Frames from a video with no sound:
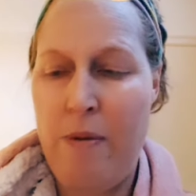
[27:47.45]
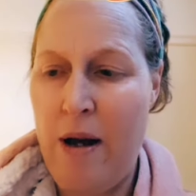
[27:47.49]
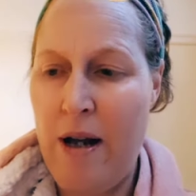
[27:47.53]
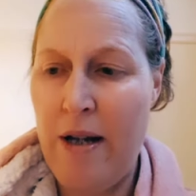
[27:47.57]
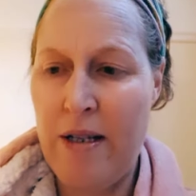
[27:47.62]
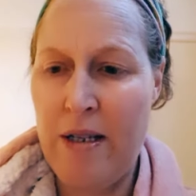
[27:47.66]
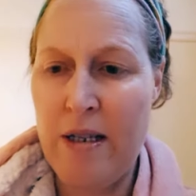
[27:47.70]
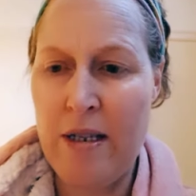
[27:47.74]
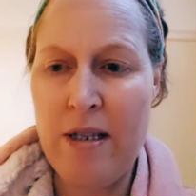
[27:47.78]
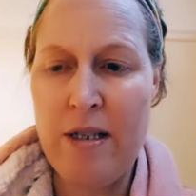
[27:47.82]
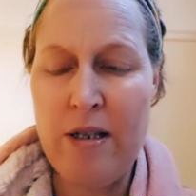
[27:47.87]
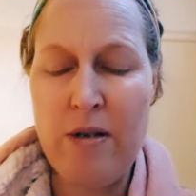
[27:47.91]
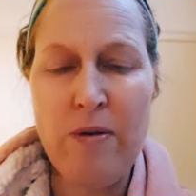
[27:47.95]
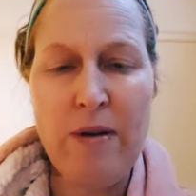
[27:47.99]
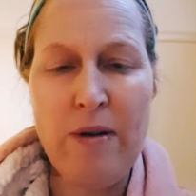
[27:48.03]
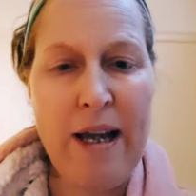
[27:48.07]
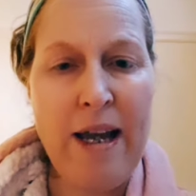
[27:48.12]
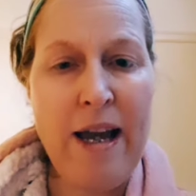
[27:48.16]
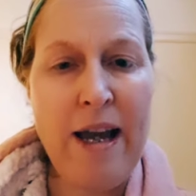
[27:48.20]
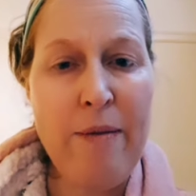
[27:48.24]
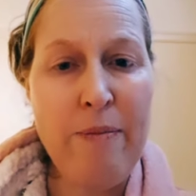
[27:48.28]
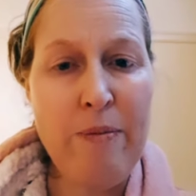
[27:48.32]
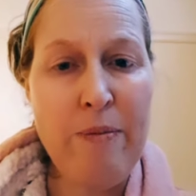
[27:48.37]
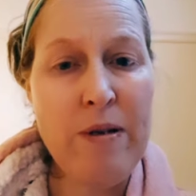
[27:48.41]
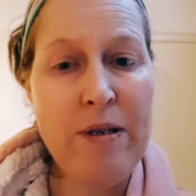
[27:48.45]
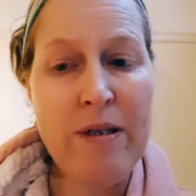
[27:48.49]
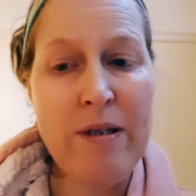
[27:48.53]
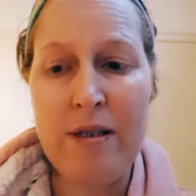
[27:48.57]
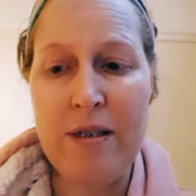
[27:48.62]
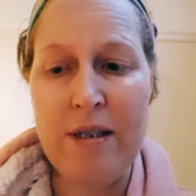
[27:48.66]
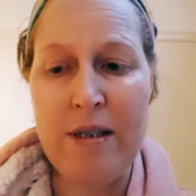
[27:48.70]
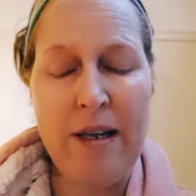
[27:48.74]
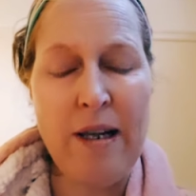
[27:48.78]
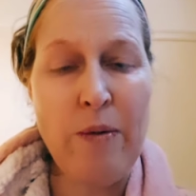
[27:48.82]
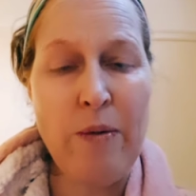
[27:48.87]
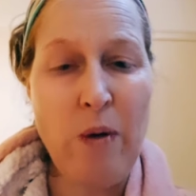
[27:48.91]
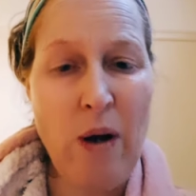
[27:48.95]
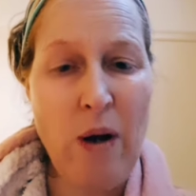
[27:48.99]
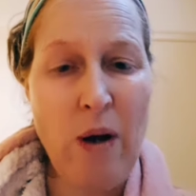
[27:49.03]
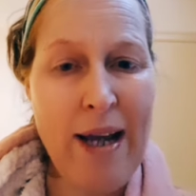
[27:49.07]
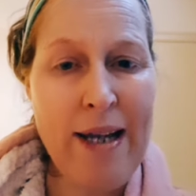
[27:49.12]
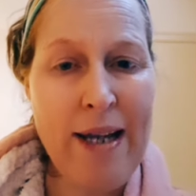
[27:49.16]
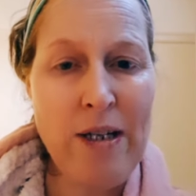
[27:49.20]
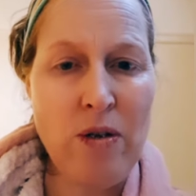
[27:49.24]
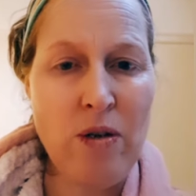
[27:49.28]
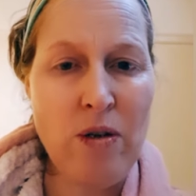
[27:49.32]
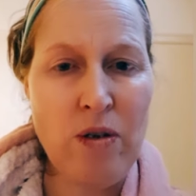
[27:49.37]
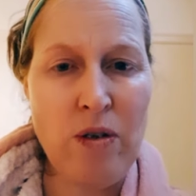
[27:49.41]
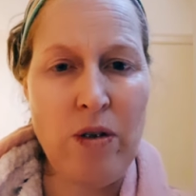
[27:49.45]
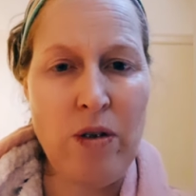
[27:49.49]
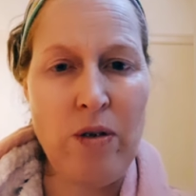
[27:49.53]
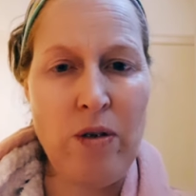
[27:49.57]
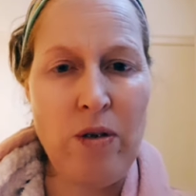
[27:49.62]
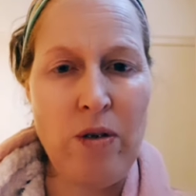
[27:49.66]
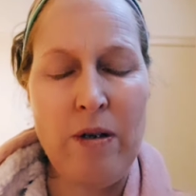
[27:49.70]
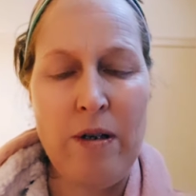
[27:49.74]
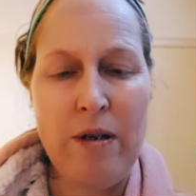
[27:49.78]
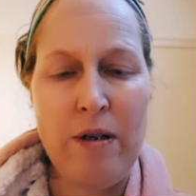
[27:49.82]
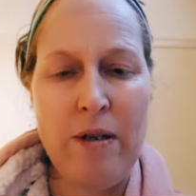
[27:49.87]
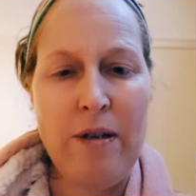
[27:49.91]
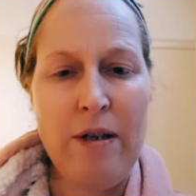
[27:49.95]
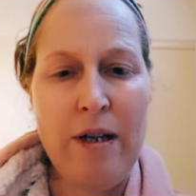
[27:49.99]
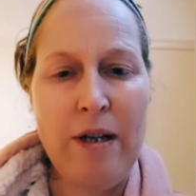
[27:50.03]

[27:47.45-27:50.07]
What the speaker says: But until that happens, they will hate on you.